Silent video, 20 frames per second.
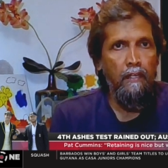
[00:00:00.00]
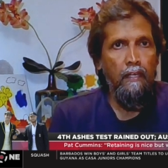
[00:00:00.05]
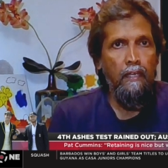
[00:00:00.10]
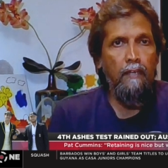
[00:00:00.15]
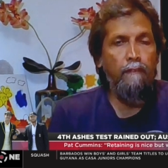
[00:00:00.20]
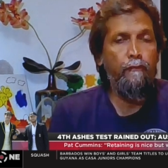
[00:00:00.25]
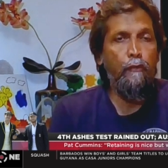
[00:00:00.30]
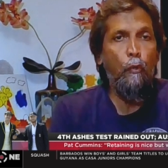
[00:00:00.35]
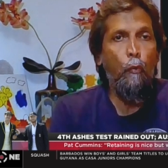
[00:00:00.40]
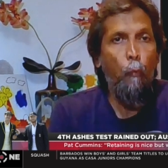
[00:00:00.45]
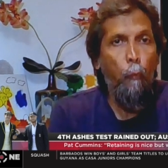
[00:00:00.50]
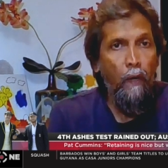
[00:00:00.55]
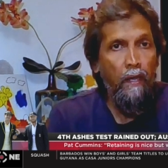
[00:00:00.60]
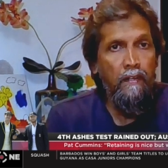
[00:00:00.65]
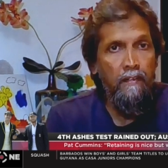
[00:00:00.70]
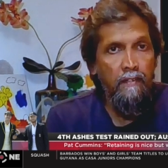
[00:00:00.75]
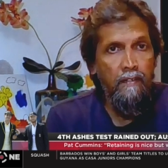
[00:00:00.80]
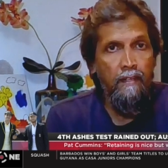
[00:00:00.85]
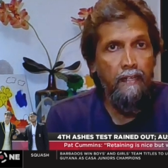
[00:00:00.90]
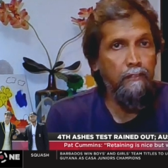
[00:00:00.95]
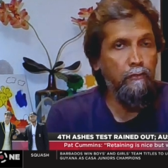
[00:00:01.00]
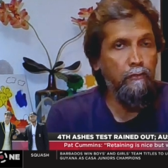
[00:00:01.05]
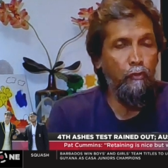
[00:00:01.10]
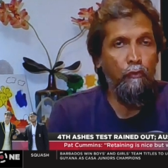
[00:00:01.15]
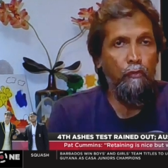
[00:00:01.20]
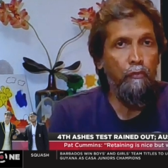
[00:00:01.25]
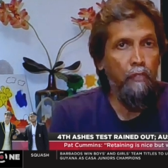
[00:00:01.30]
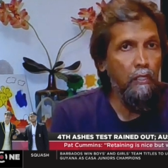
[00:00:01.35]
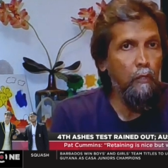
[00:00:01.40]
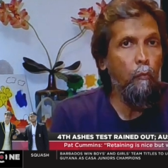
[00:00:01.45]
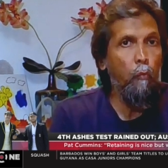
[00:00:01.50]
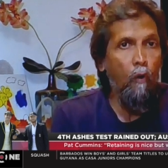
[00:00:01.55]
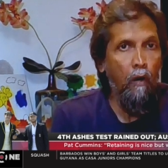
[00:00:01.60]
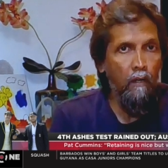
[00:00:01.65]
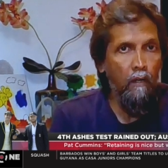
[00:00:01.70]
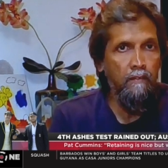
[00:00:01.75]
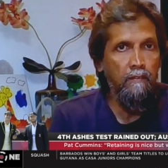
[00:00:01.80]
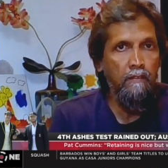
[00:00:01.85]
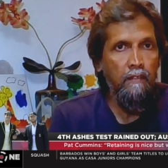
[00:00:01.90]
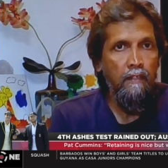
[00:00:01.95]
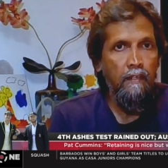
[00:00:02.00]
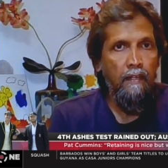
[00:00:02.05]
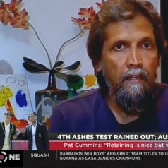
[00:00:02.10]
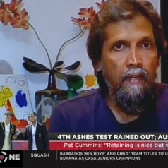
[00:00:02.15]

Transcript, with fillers: If you win, it's 3 1.